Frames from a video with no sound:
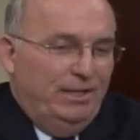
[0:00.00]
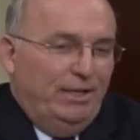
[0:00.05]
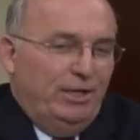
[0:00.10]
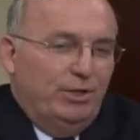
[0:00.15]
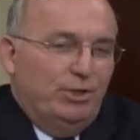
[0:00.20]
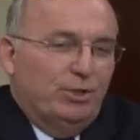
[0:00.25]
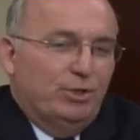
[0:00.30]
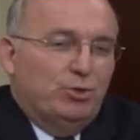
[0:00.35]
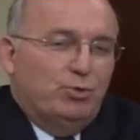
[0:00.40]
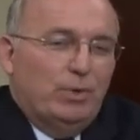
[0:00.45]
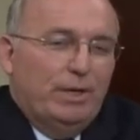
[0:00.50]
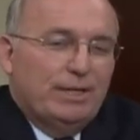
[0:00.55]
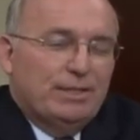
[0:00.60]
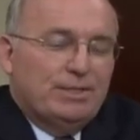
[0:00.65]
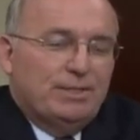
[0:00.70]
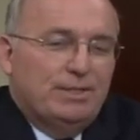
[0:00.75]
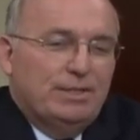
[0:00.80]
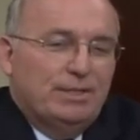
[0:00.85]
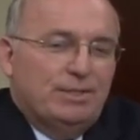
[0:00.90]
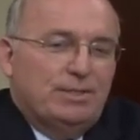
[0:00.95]
be there to
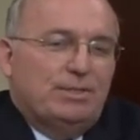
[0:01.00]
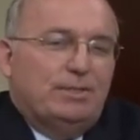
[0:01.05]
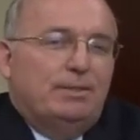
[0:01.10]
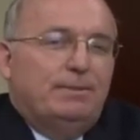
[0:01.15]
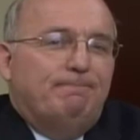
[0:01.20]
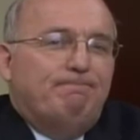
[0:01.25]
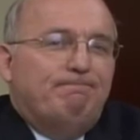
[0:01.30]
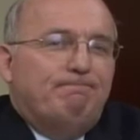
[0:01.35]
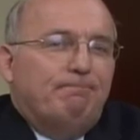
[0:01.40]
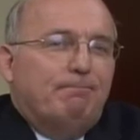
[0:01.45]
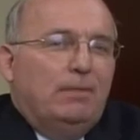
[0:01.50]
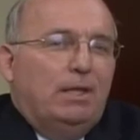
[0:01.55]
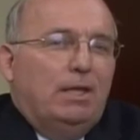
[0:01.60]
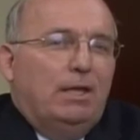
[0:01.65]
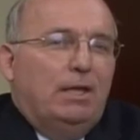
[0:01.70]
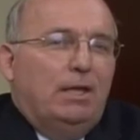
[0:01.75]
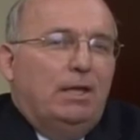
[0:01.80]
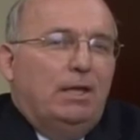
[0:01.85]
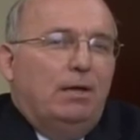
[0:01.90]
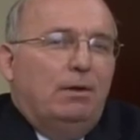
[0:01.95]
address this
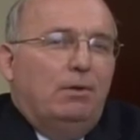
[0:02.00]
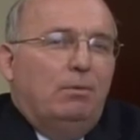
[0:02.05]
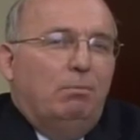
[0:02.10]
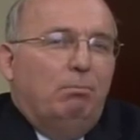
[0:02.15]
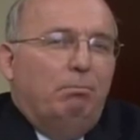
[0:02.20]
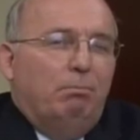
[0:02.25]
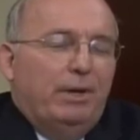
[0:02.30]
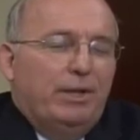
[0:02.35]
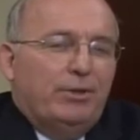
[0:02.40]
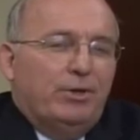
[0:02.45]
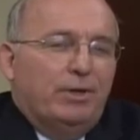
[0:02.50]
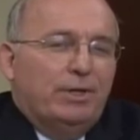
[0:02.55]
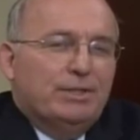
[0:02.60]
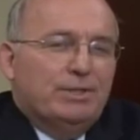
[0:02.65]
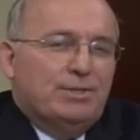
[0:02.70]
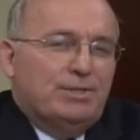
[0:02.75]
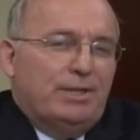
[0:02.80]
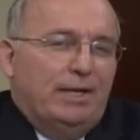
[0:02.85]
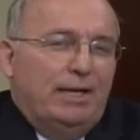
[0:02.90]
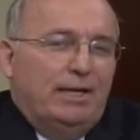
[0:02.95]

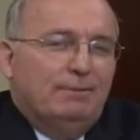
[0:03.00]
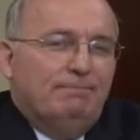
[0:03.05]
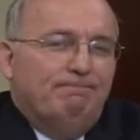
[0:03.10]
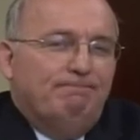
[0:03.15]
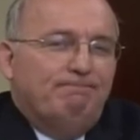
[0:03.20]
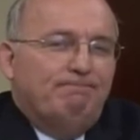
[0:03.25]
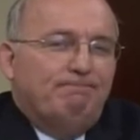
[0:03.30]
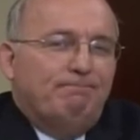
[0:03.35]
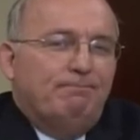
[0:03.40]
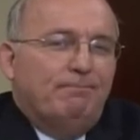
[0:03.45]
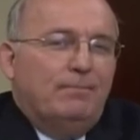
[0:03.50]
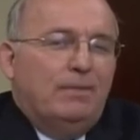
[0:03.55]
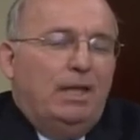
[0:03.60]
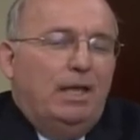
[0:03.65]
mother and son,